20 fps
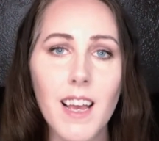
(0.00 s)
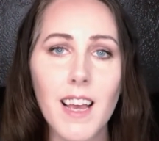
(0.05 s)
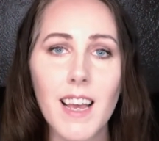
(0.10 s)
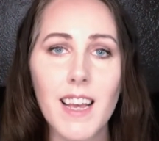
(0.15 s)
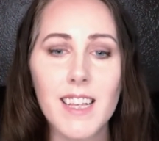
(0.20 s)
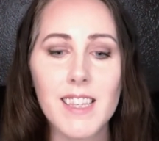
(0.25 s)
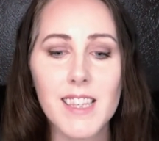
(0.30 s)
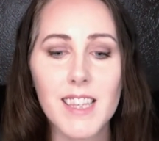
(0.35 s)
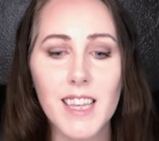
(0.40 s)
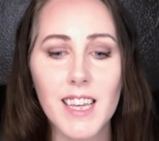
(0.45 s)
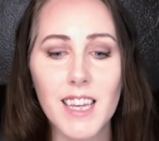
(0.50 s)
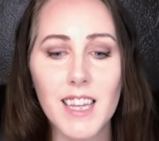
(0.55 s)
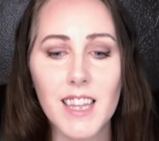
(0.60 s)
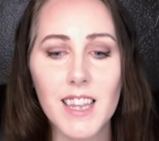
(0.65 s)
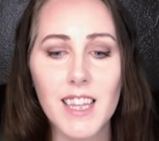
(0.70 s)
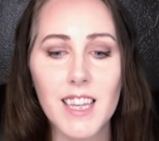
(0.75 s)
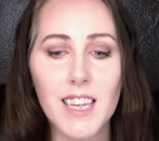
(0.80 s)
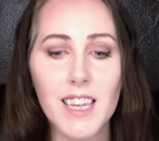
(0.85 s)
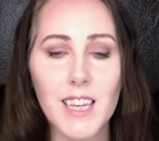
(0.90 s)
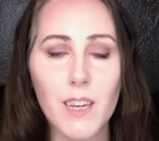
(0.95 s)
It's like
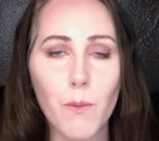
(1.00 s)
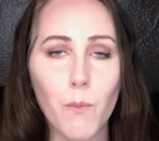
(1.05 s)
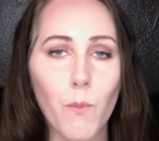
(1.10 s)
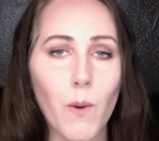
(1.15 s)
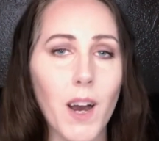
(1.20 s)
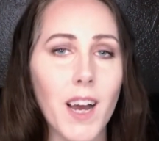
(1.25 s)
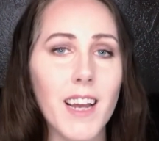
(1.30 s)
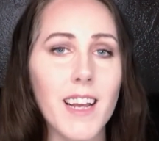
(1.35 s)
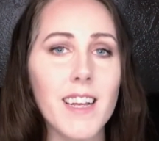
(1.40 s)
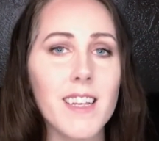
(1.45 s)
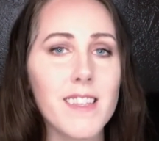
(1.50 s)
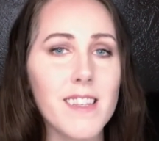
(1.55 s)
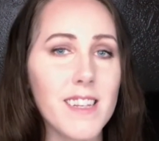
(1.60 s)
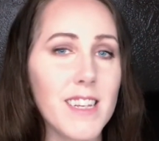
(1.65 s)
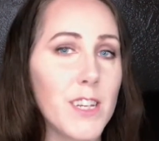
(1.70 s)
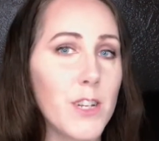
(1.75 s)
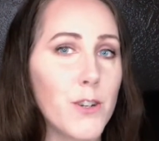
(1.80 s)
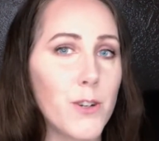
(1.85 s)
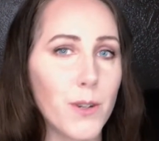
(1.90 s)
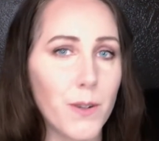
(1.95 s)
the wise
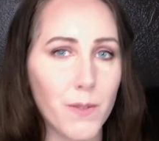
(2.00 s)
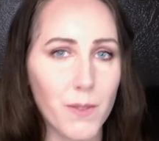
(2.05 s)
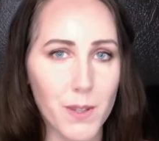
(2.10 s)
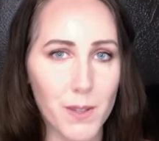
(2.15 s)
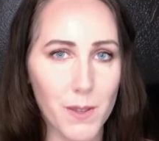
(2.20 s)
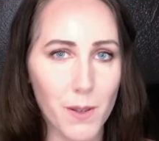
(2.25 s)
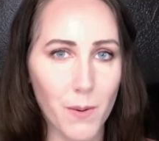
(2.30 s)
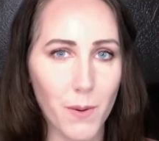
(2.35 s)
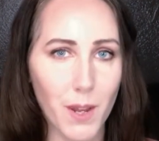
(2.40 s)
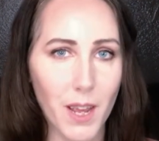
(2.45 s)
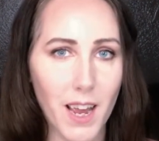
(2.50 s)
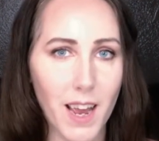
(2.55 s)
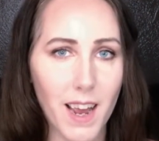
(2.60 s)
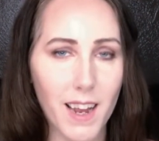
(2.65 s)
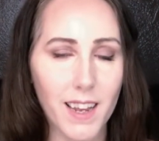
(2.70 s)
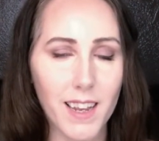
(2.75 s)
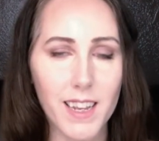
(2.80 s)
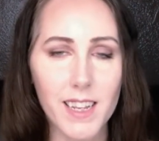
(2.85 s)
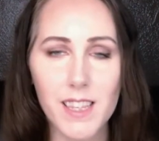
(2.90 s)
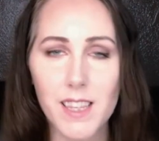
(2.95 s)
teacher of the
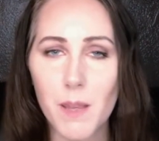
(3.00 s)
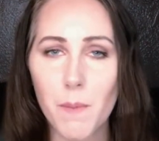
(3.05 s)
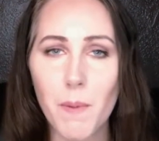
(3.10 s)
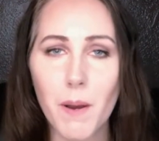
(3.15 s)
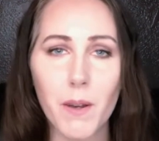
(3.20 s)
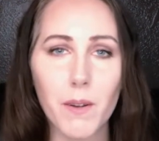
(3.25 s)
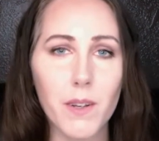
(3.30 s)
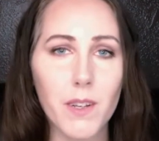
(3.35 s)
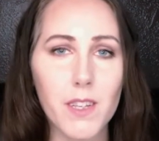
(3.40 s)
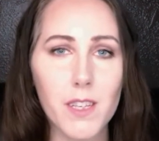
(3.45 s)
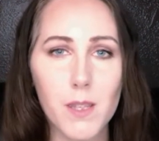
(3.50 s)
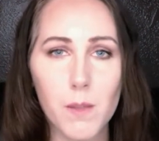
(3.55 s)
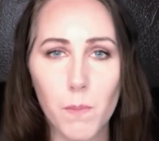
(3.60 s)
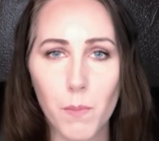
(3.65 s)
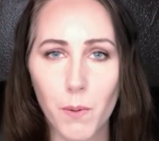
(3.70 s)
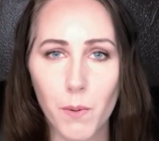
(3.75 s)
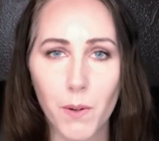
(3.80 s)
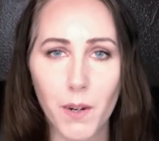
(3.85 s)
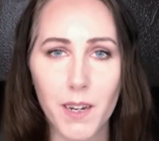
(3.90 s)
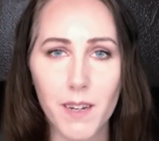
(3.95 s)
zodiac. It's about
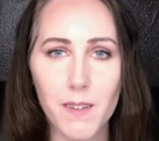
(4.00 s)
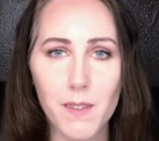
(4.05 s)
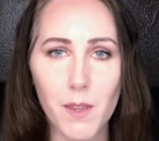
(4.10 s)
exploring.